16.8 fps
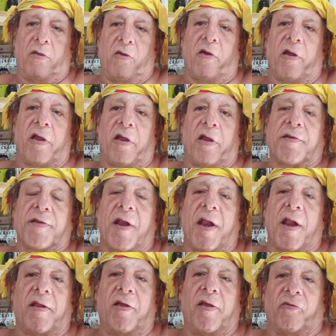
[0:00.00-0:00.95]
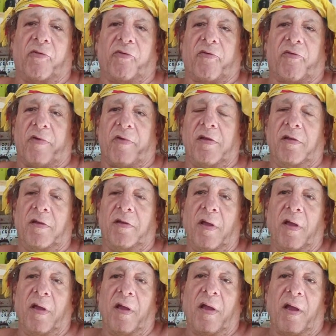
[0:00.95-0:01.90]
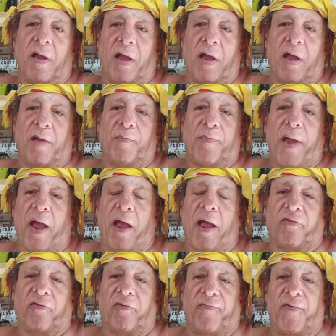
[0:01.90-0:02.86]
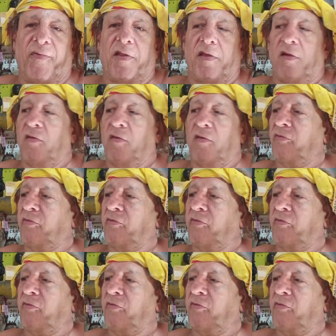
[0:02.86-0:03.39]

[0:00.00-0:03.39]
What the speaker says: internet history and past videos.